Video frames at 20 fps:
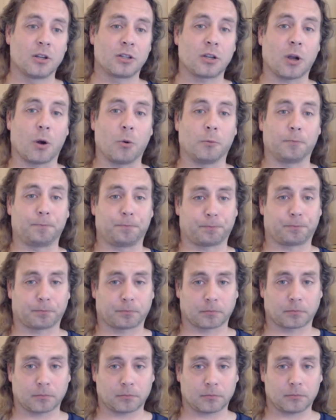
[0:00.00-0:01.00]
So
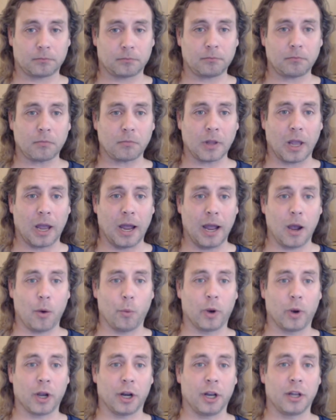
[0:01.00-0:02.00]

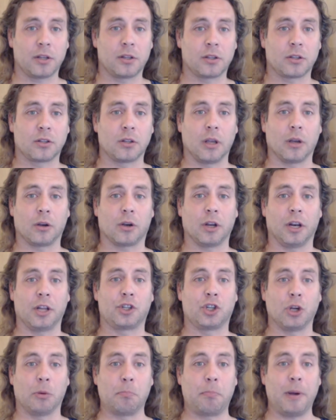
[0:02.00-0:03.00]
uh, we're going to I'm going
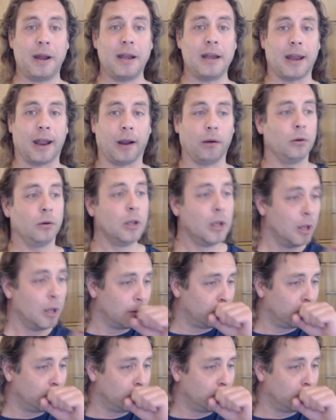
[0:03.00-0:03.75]
to jump in now.